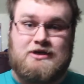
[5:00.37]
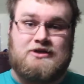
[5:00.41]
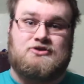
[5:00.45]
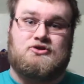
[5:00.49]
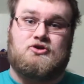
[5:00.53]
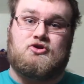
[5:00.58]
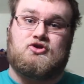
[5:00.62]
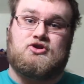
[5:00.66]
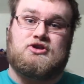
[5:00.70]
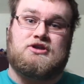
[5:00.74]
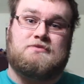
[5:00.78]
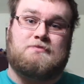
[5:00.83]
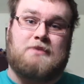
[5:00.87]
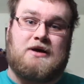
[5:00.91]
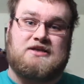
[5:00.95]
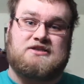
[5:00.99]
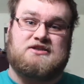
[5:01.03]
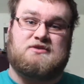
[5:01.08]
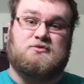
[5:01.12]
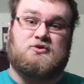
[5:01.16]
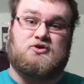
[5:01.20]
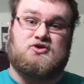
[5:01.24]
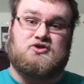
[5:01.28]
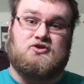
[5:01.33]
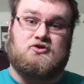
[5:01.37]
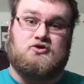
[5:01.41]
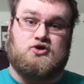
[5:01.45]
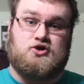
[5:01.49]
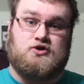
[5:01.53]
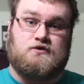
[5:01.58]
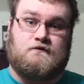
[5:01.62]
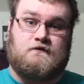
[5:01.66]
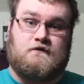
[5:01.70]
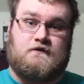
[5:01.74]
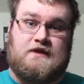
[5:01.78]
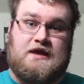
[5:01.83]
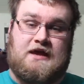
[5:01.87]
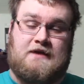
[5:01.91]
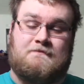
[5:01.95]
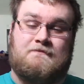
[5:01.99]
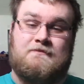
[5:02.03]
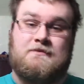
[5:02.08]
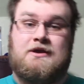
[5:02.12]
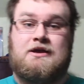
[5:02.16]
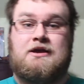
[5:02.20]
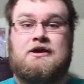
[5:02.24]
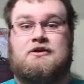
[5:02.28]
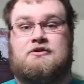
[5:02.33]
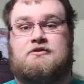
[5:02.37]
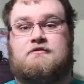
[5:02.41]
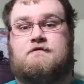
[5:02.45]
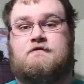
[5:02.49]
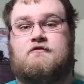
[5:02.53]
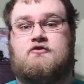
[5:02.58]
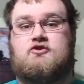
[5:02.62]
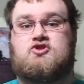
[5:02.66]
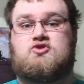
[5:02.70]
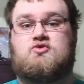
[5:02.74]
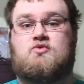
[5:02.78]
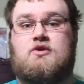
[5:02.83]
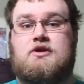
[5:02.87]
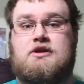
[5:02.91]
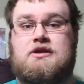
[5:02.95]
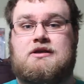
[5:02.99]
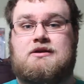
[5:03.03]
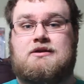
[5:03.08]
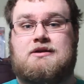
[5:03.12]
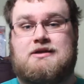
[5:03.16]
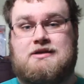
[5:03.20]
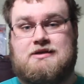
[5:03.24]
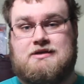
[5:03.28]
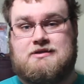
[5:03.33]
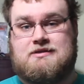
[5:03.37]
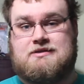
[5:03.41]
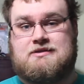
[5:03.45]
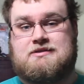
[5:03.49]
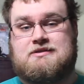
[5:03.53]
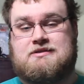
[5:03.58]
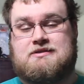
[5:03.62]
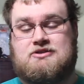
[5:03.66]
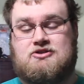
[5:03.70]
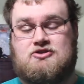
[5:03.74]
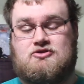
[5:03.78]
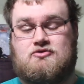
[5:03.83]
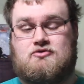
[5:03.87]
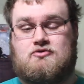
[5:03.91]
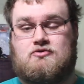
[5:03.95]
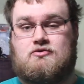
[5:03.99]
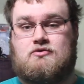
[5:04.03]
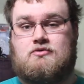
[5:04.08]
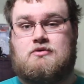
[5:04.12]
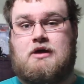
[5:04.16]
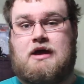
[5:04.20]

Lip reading: So there's a possible solution for that. The first one is to